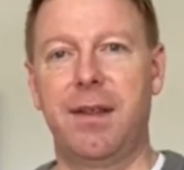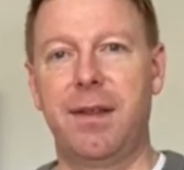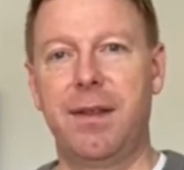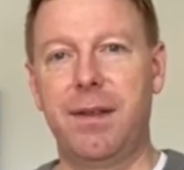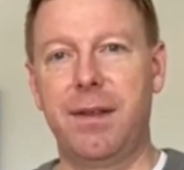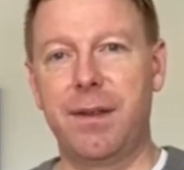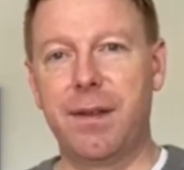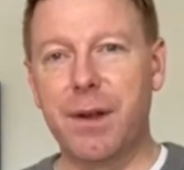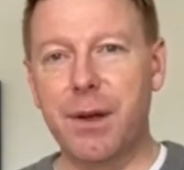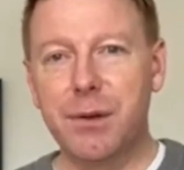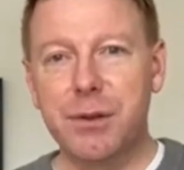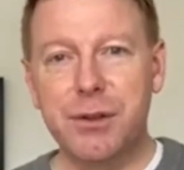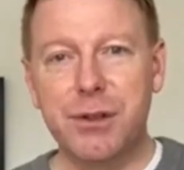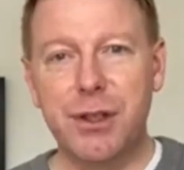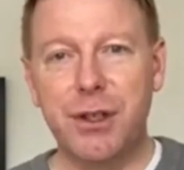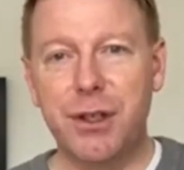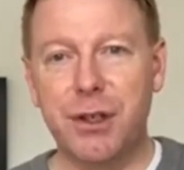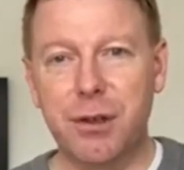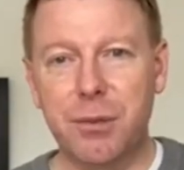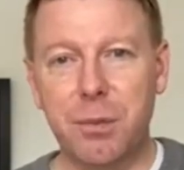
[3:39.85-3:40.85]
Those
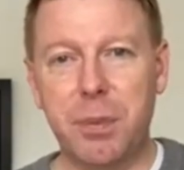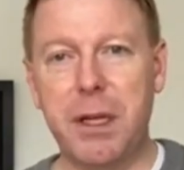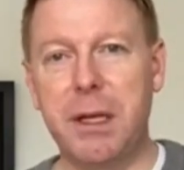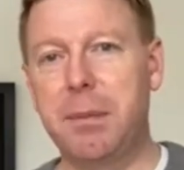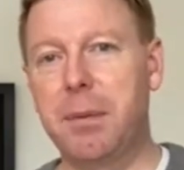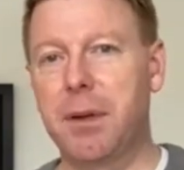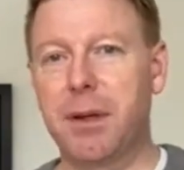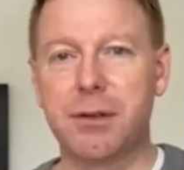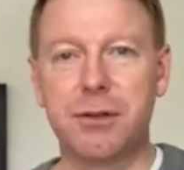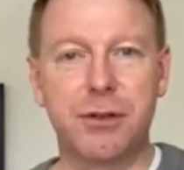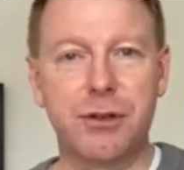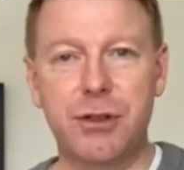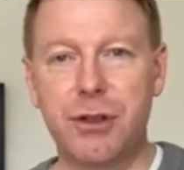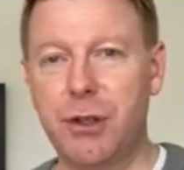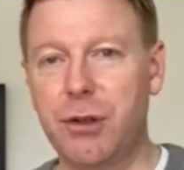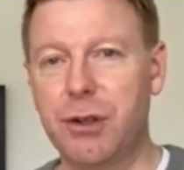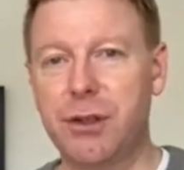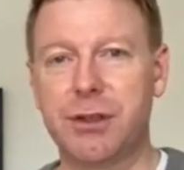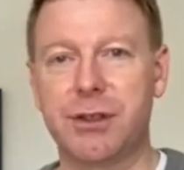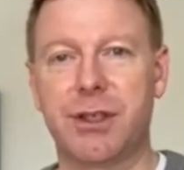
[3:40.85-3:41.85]
young people, those
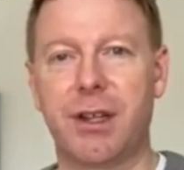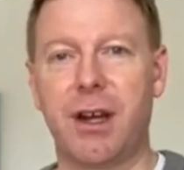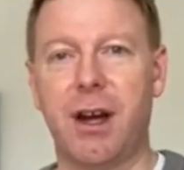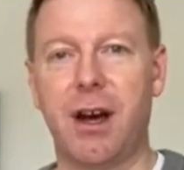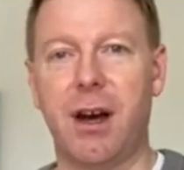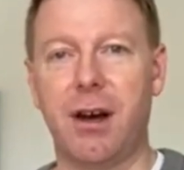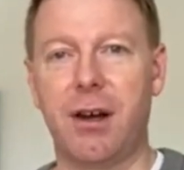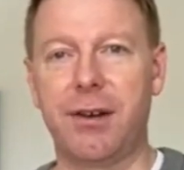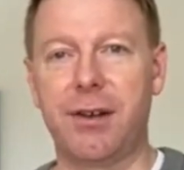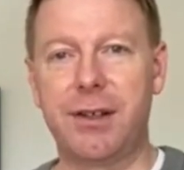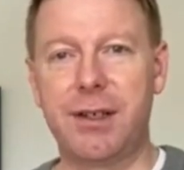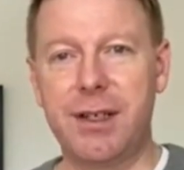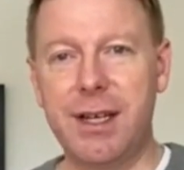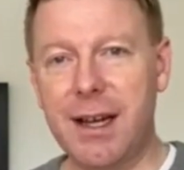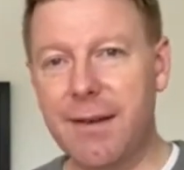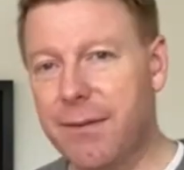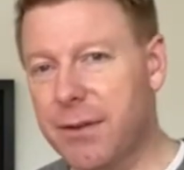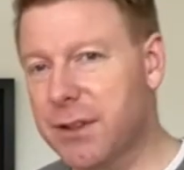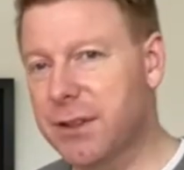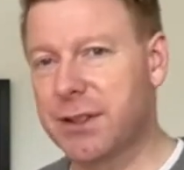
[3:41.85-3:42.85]
students that are
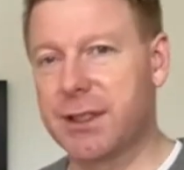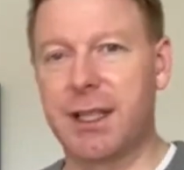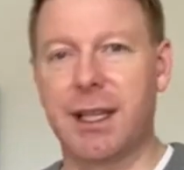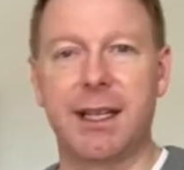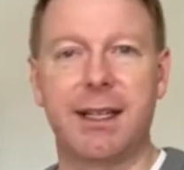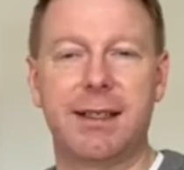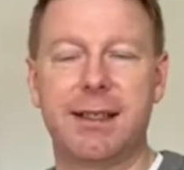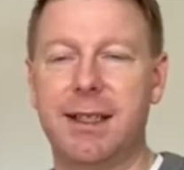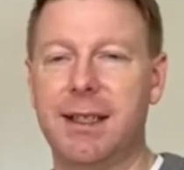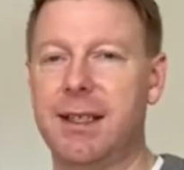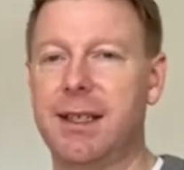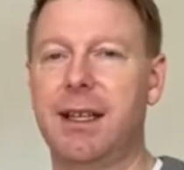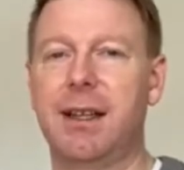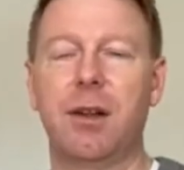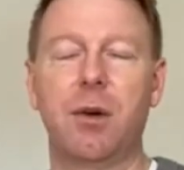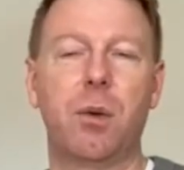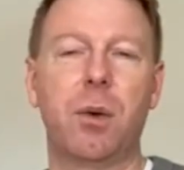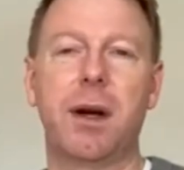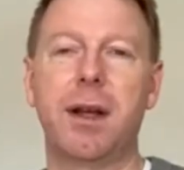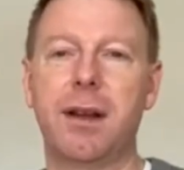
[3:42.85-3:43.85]
devastated in
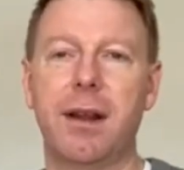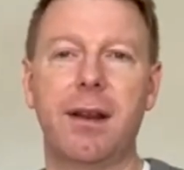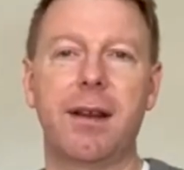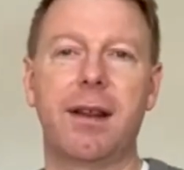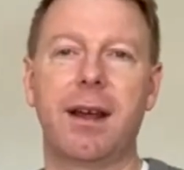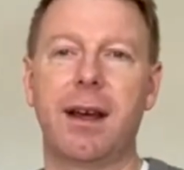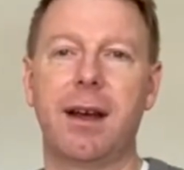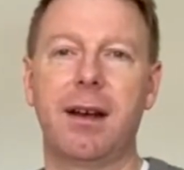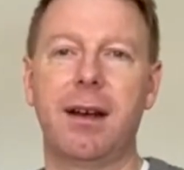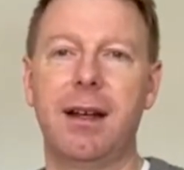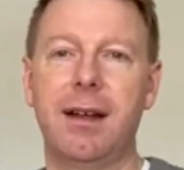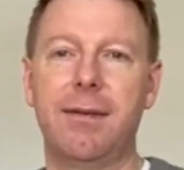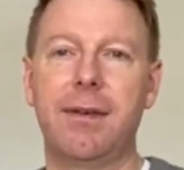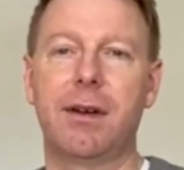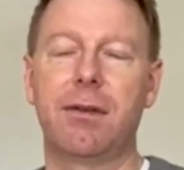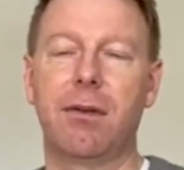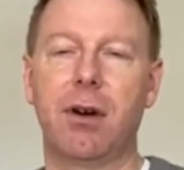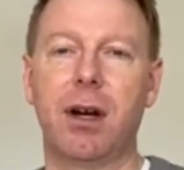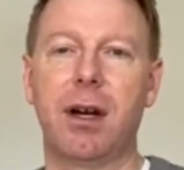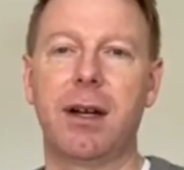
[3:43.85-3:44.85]
the way that they are
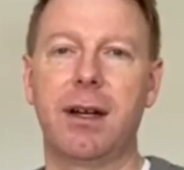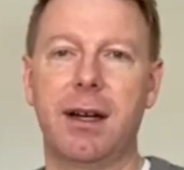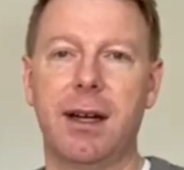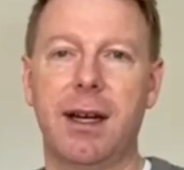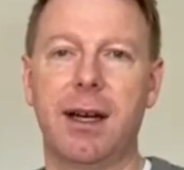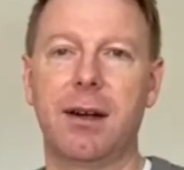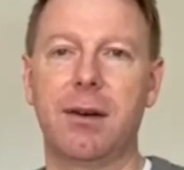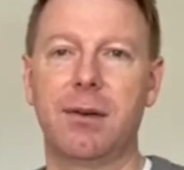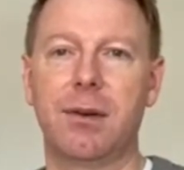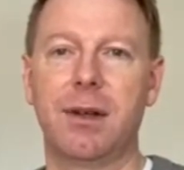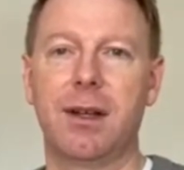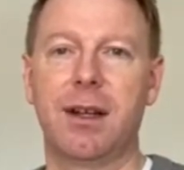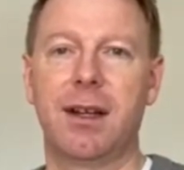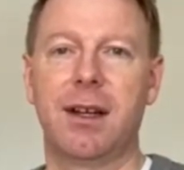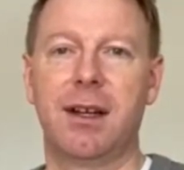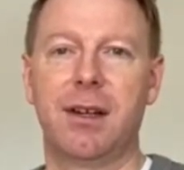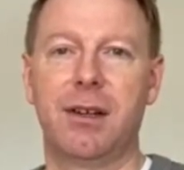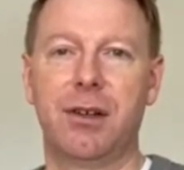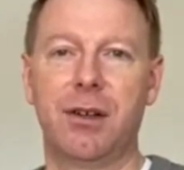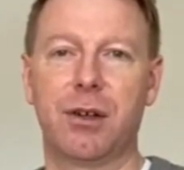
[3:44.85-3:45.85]
living right now,
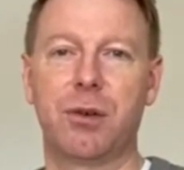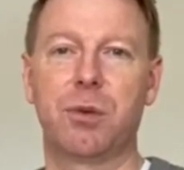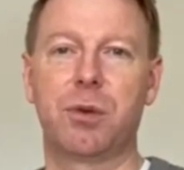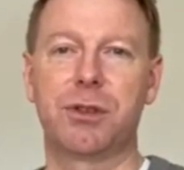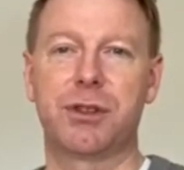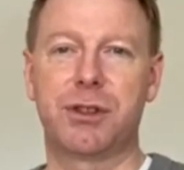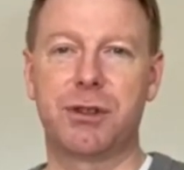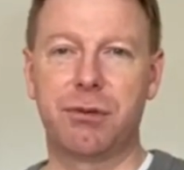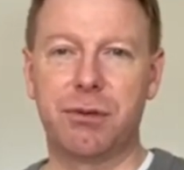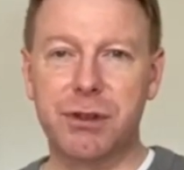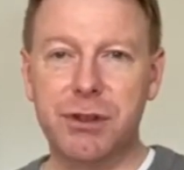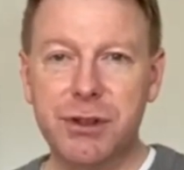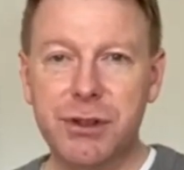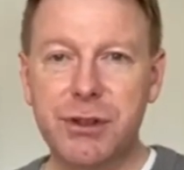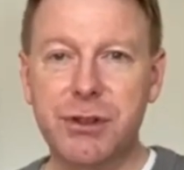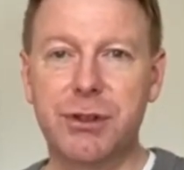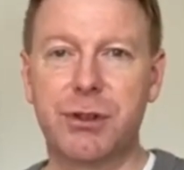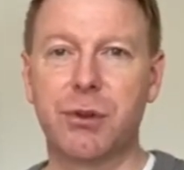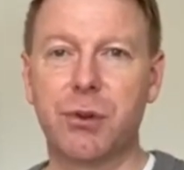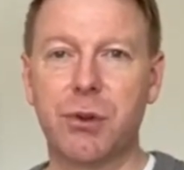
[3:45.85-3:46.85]
God wants to
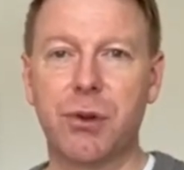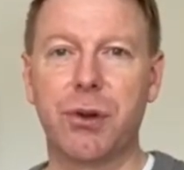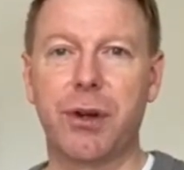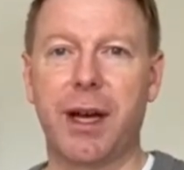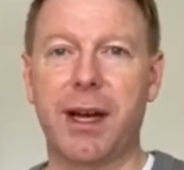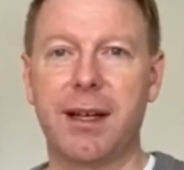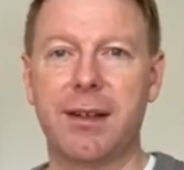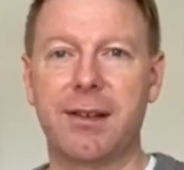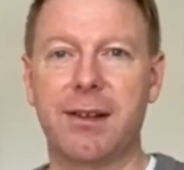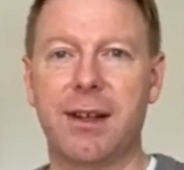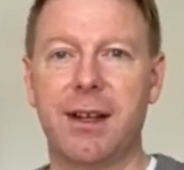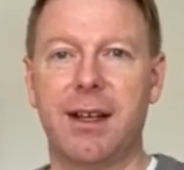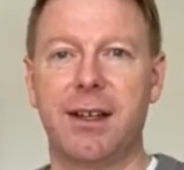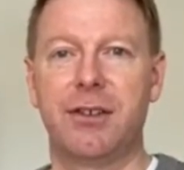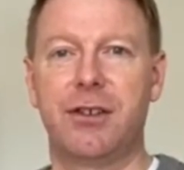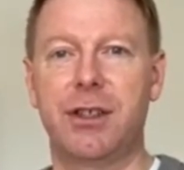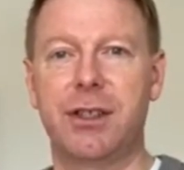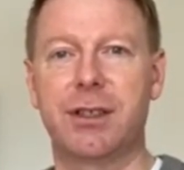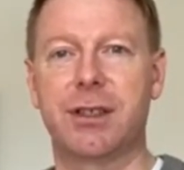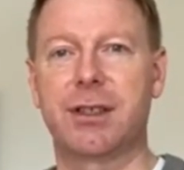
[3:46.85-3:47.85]
restore that.
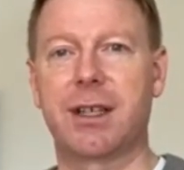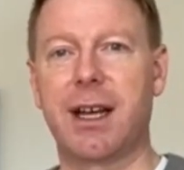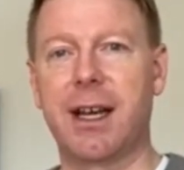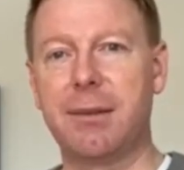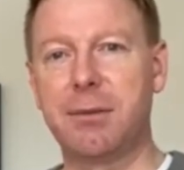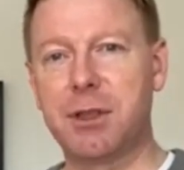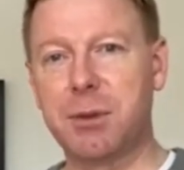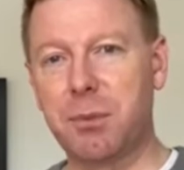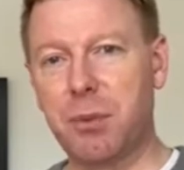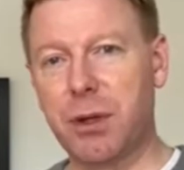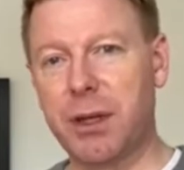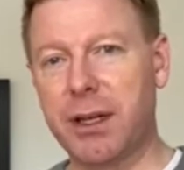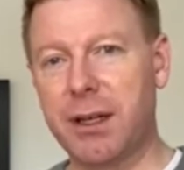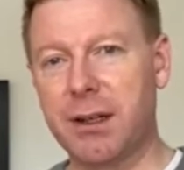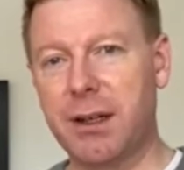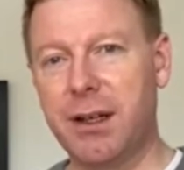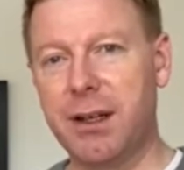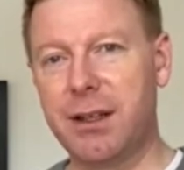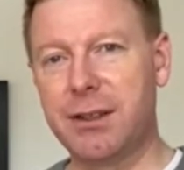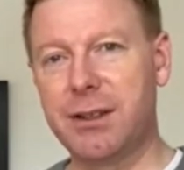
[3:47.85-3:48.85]
Jesus came
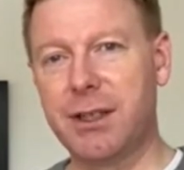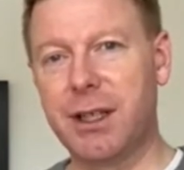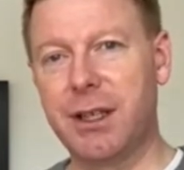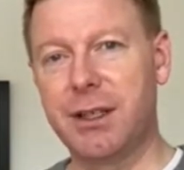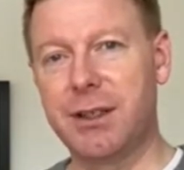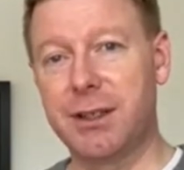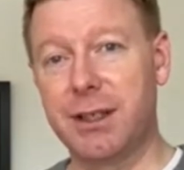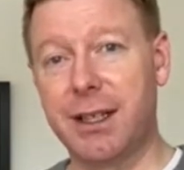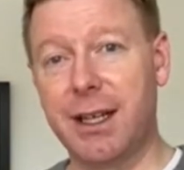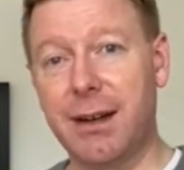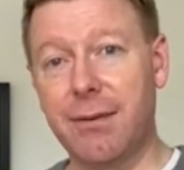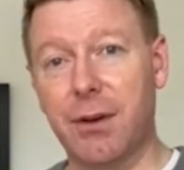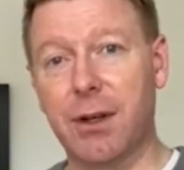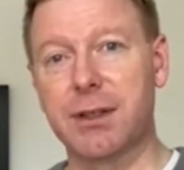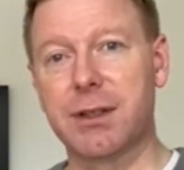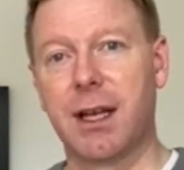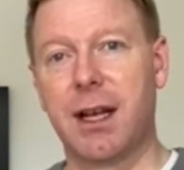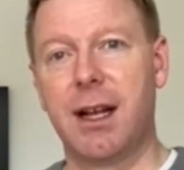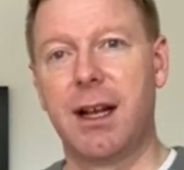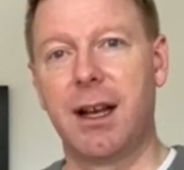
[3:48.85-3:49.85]
to give
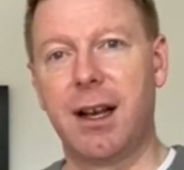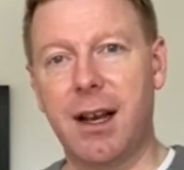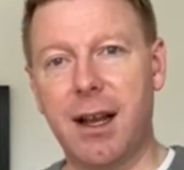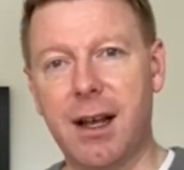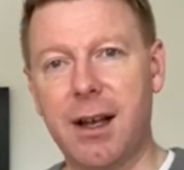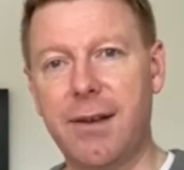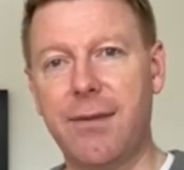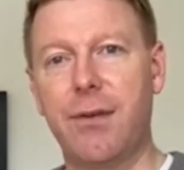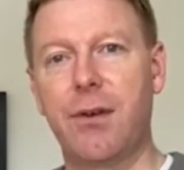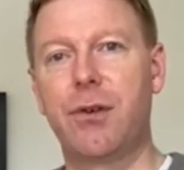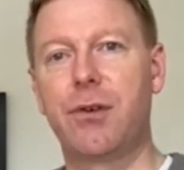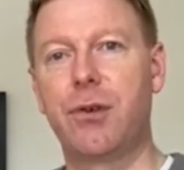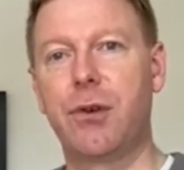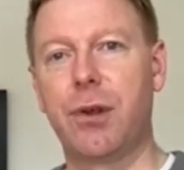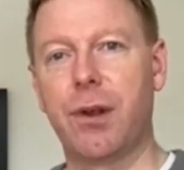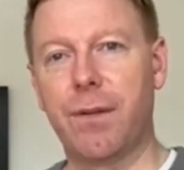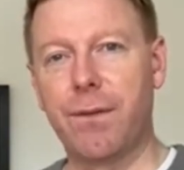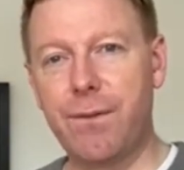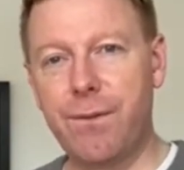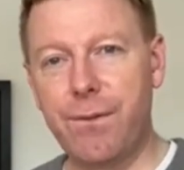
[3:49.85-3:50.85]
us life to
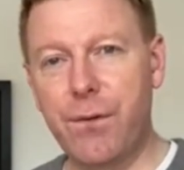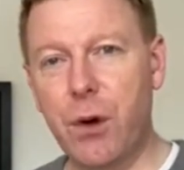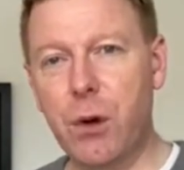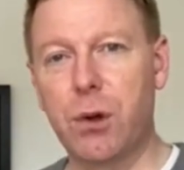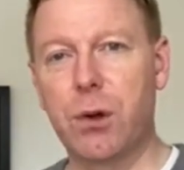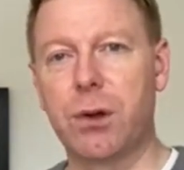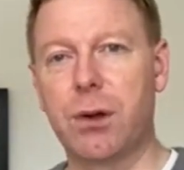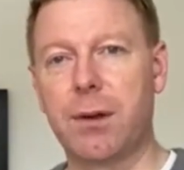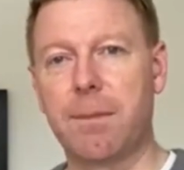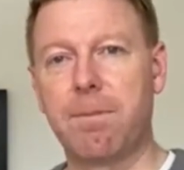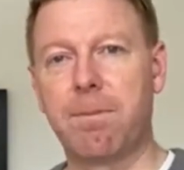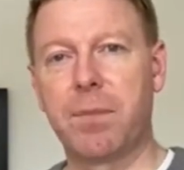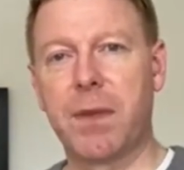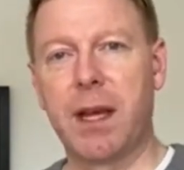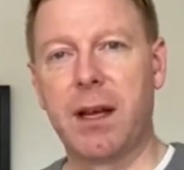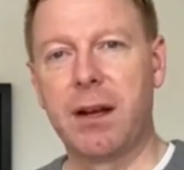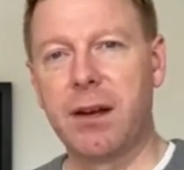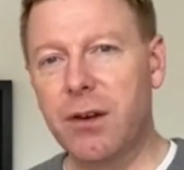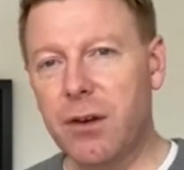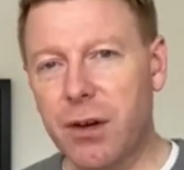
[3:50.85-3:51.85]
the full,
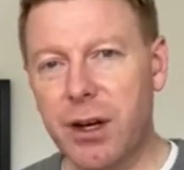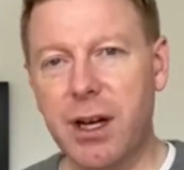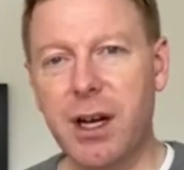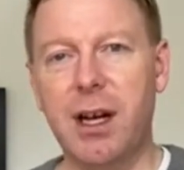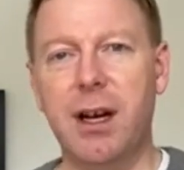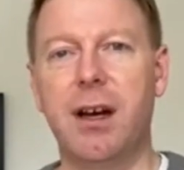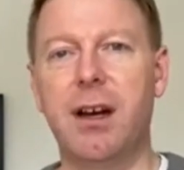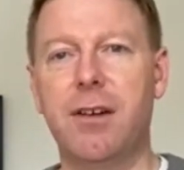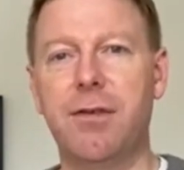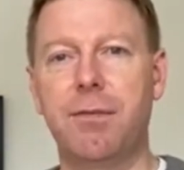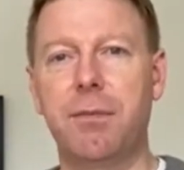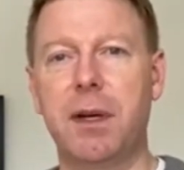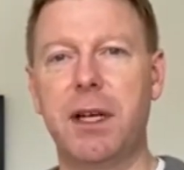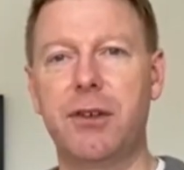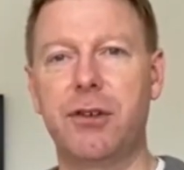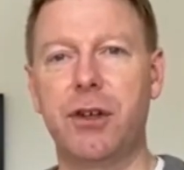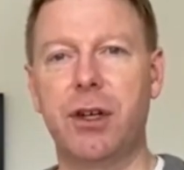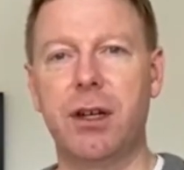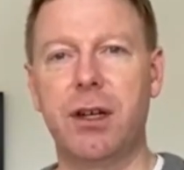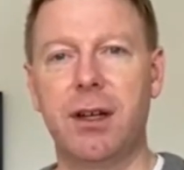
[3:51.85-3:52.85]
not a half
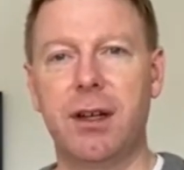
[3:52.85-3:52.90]
measure,